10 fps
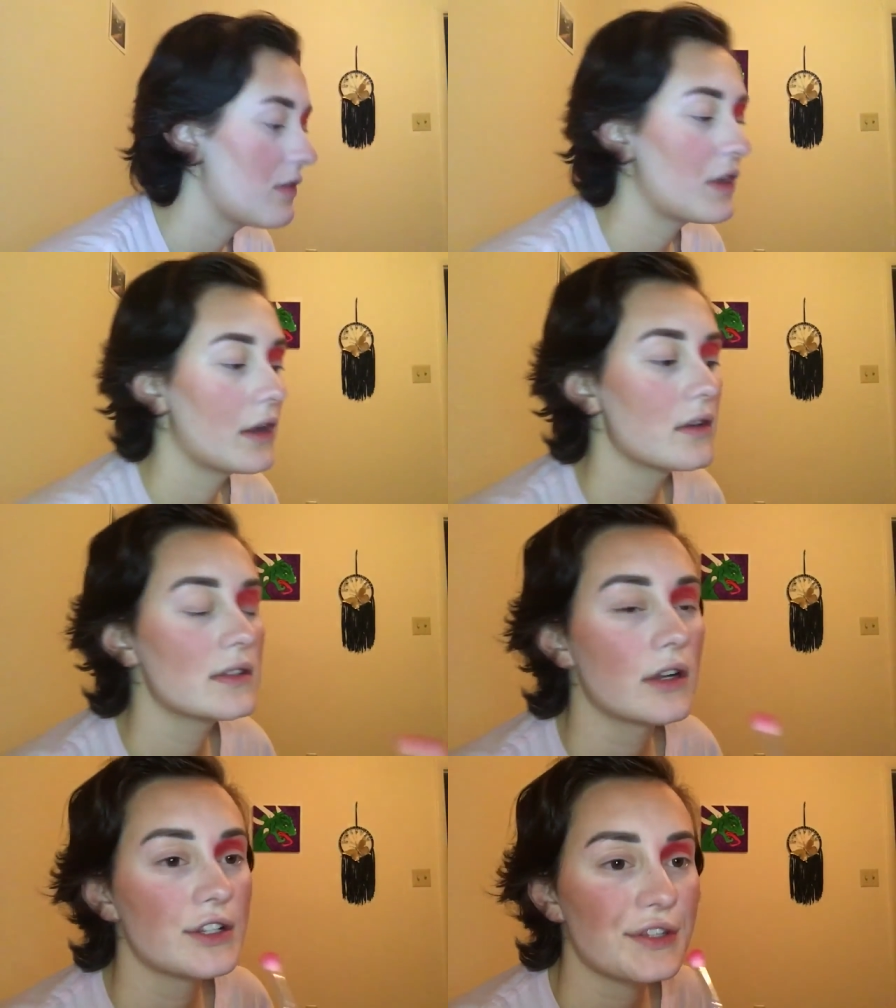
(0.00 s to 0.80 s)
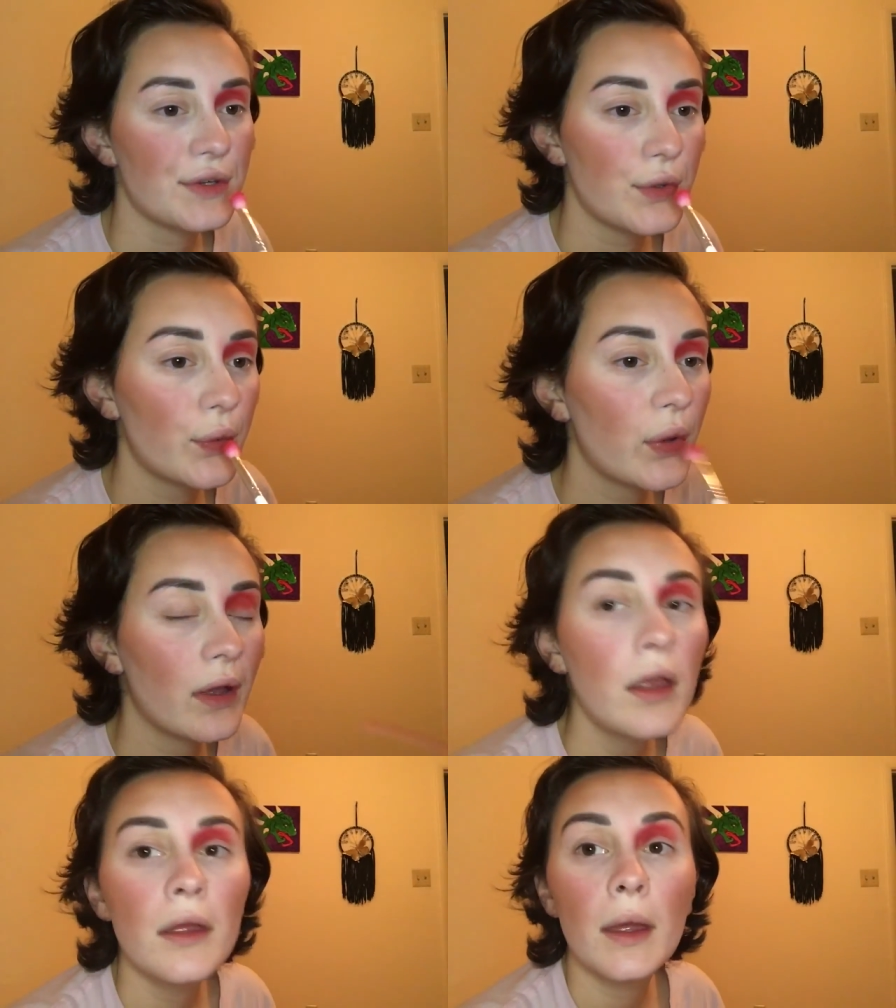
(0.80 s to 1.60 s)
then I'll start to
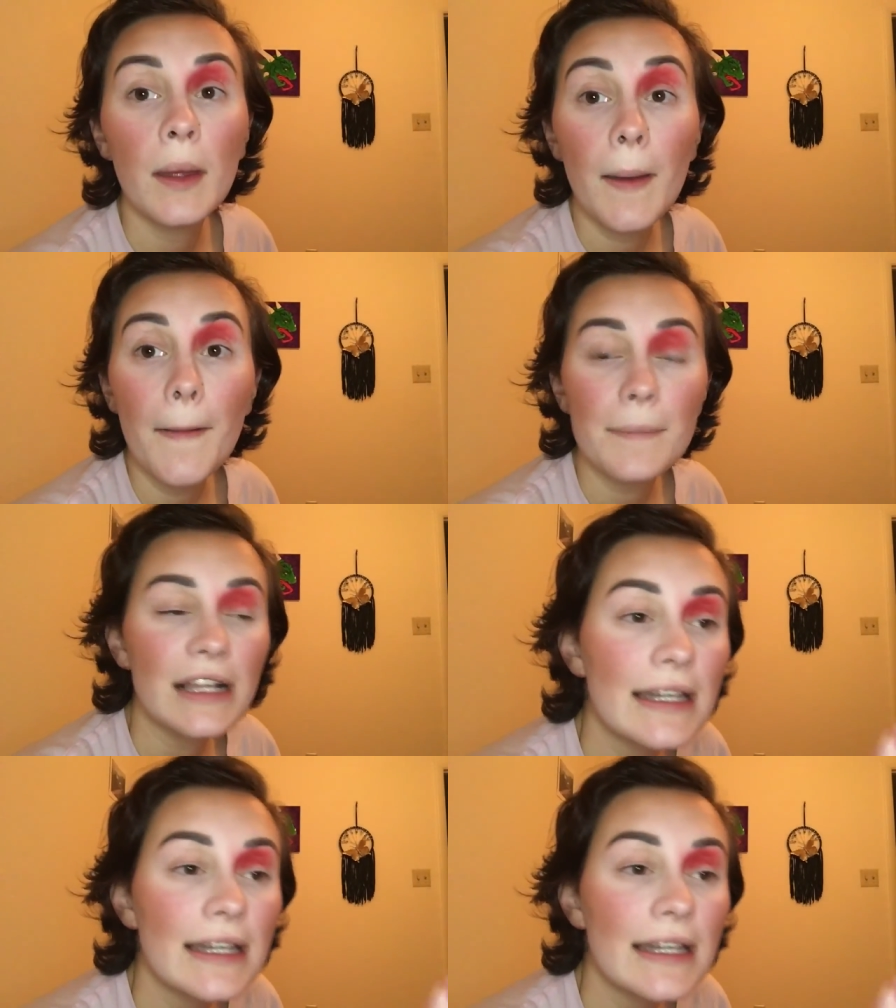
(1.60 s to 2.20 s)
blend